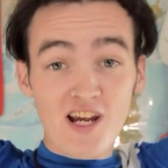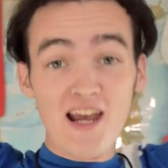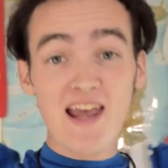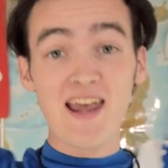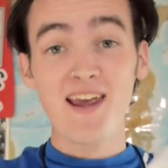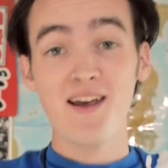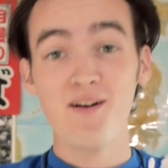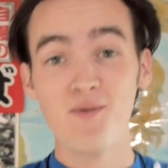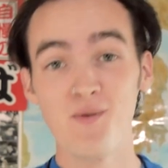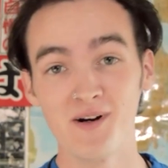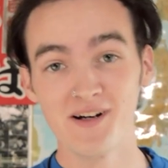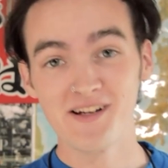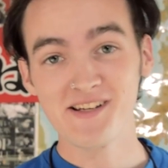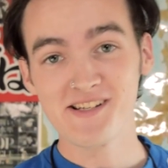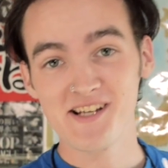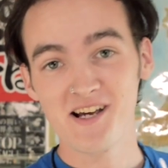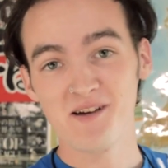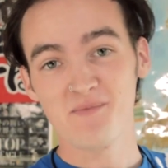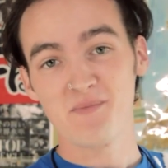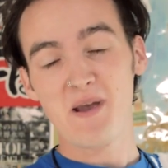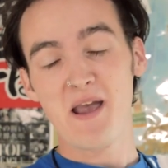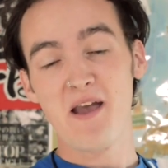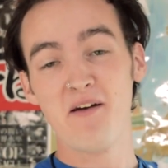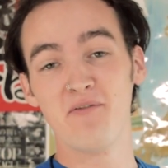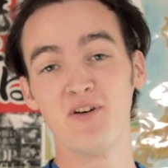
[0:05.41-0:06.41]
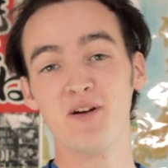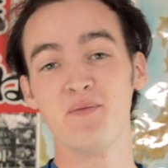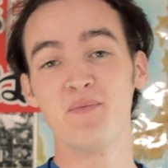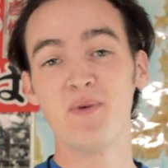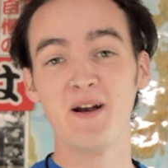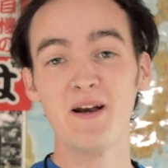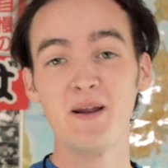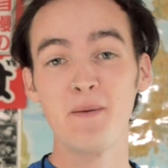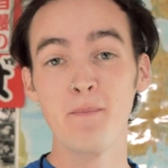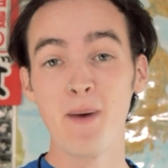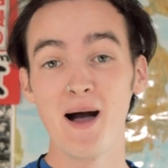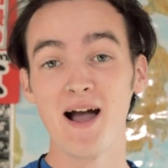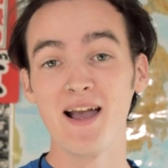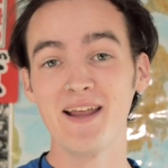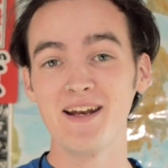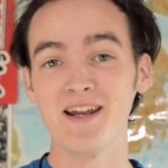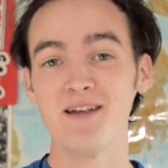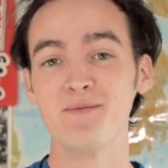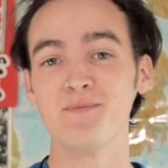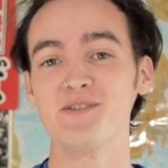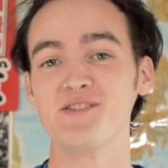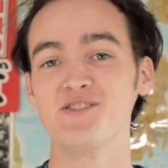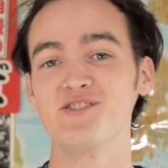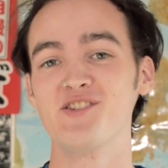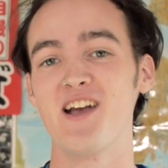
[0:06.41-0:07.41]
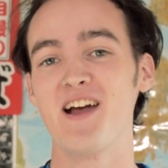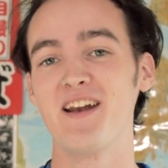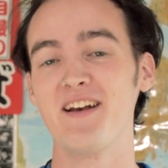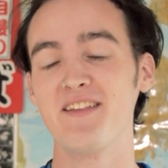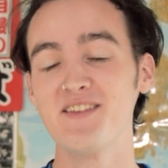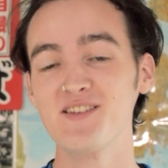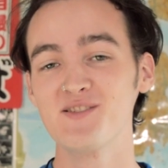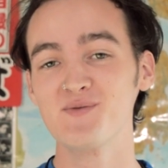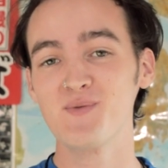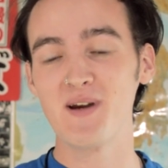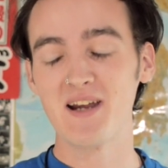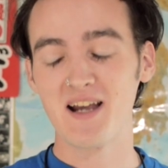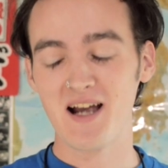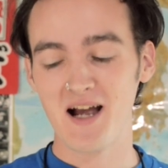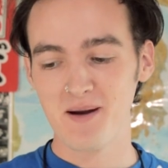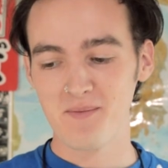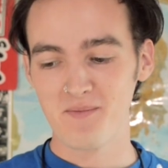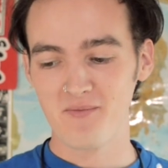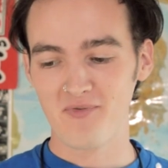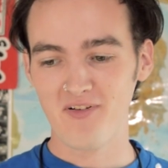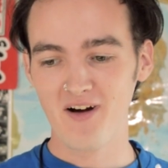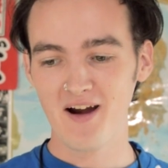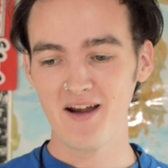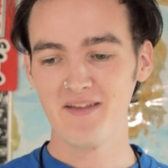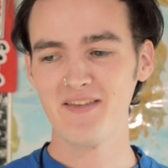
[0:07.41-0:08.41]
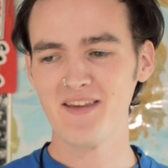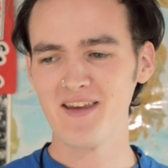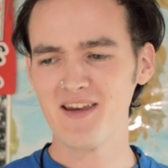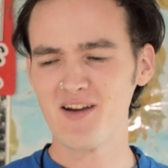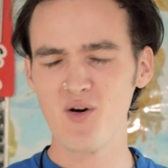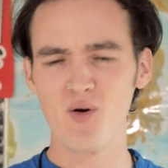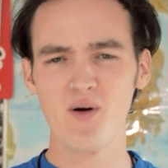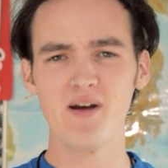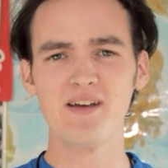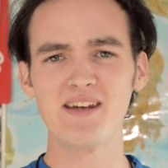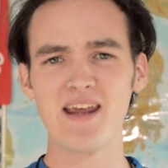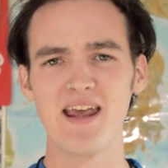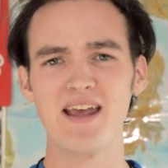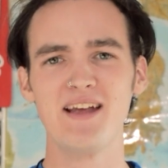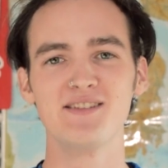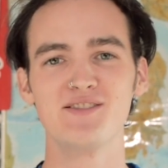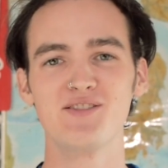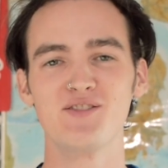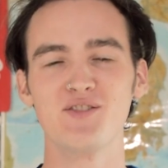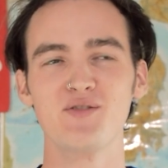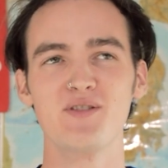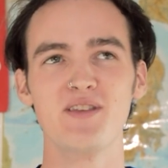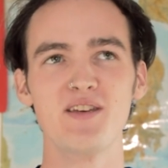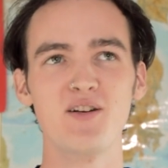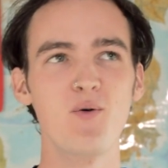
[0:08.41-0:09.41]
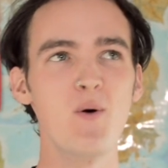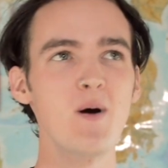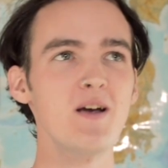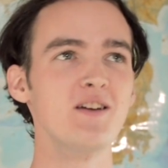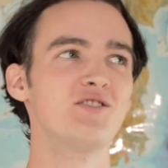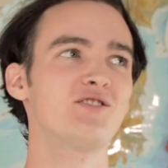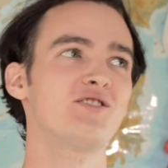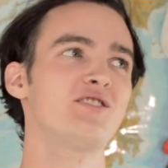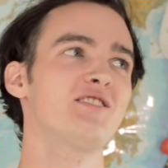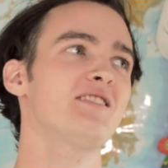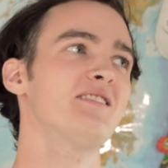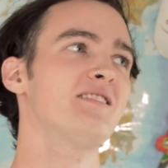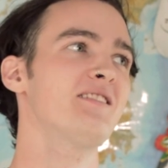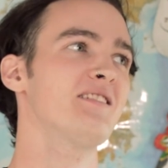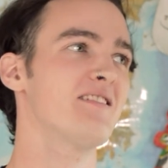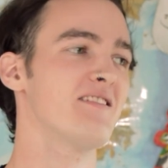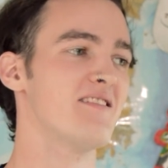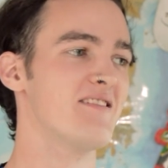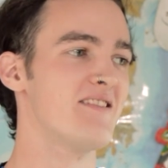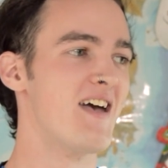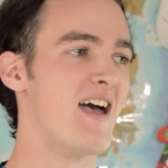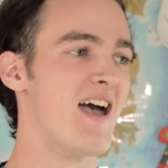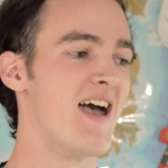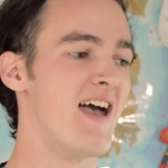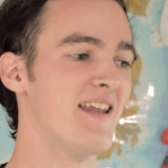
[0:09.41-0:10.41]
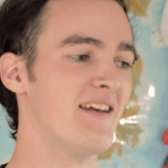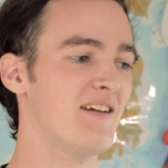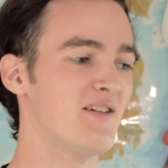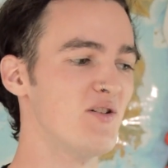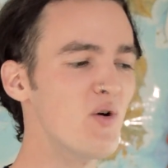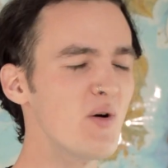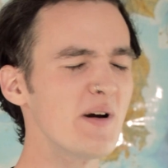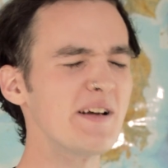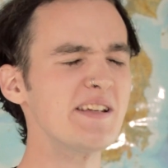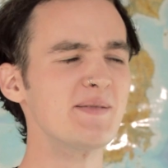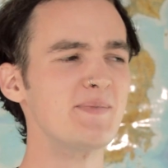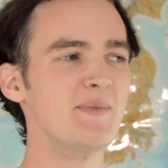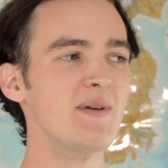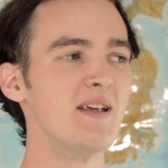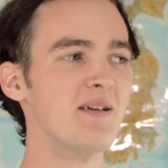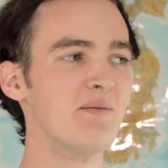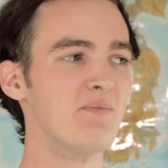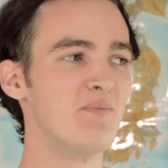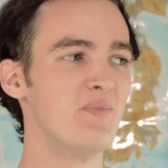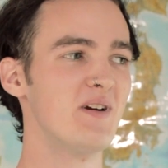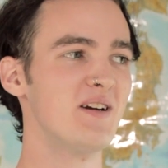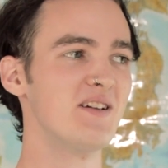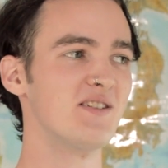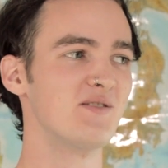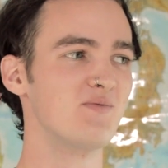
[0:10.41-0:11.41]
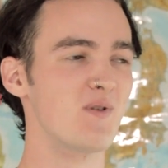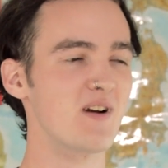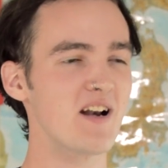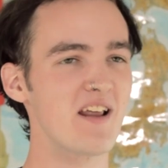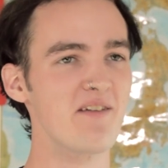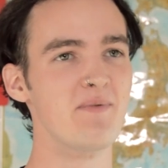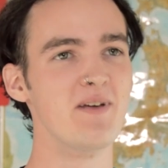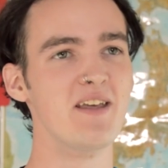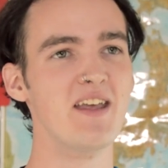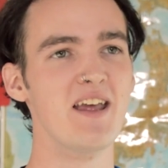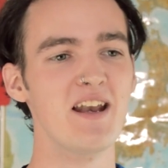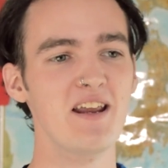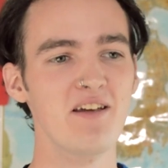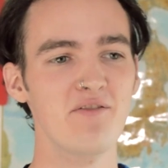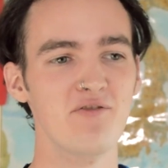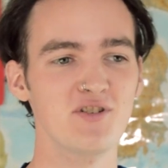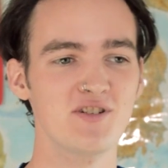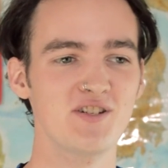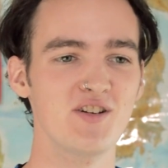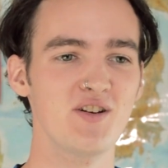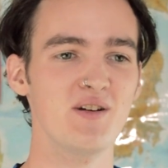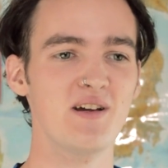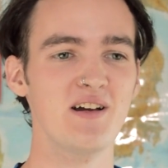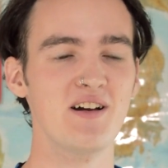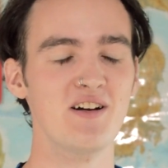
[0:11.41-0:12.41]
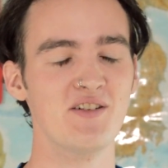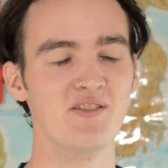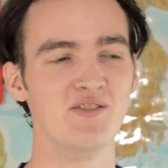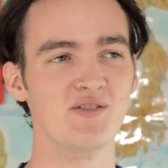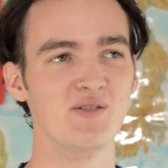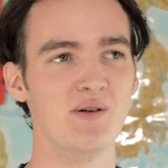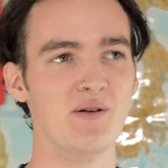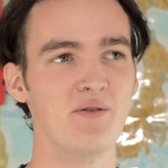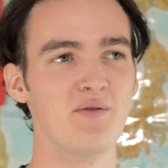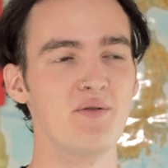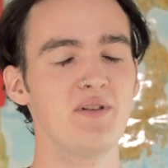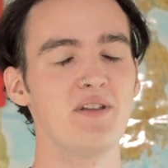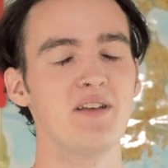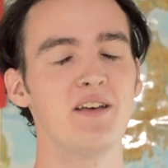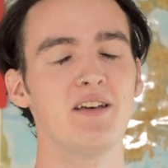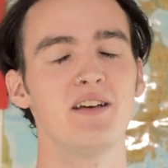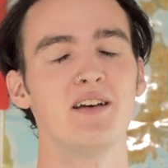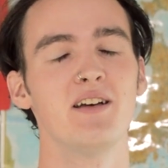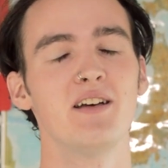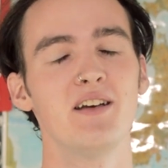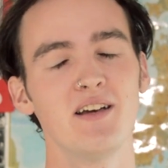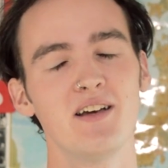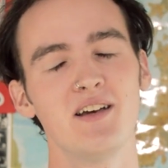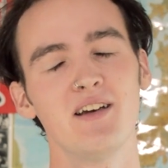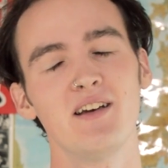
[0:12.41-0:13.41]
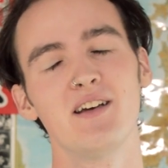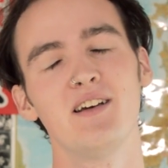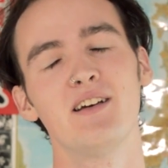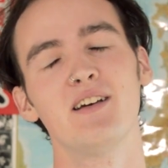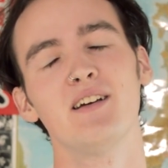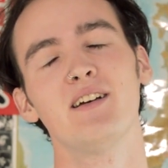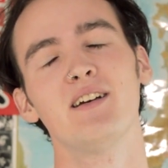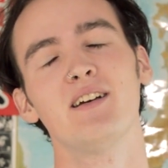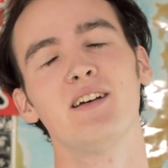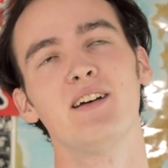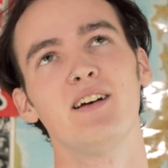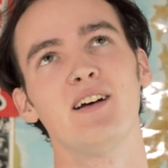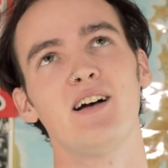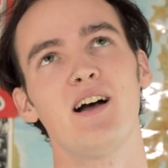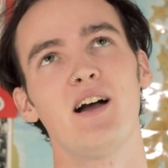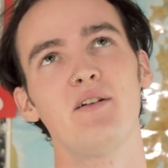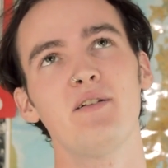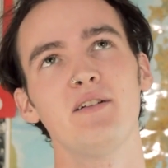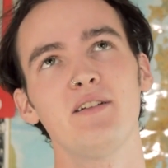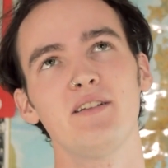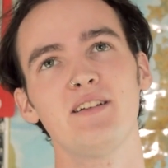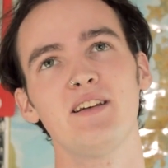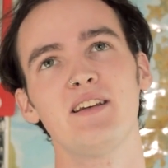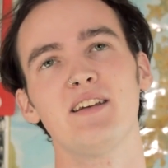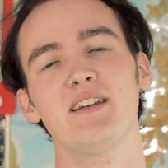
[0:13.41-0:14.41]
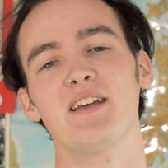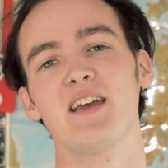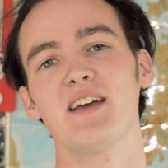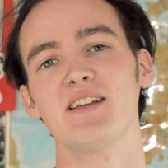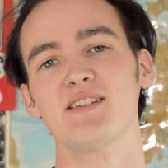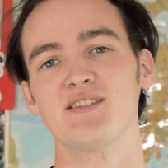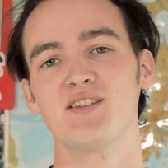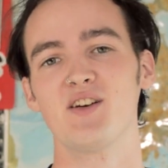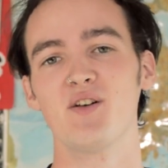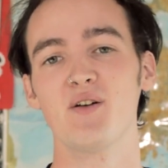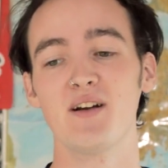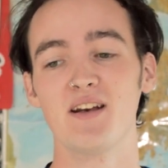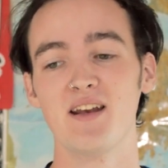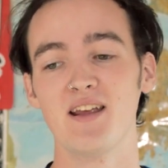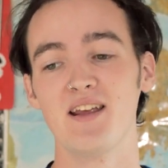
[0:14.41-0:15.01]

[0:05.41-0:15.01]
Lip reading: Hey, what is up everybody? My name is Chad, and this week I'm finally going to answer the question that annoys me, but is one I've been getting for 2 years, so I really need to get to it.